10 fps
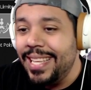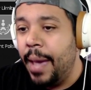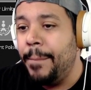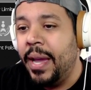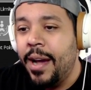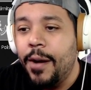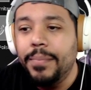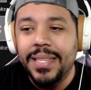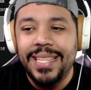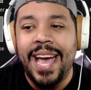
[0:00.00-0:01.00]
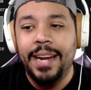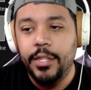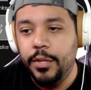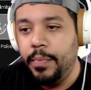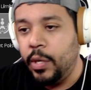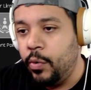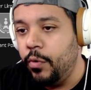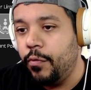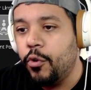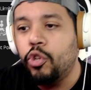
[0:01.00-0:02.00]
and become status immune
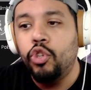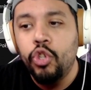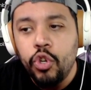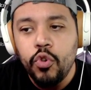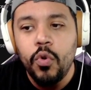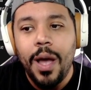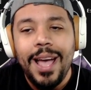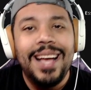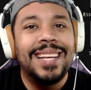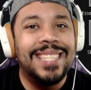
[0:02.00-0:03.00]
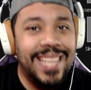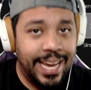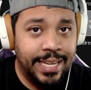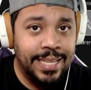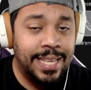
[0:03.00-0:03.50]
for 2 seconds.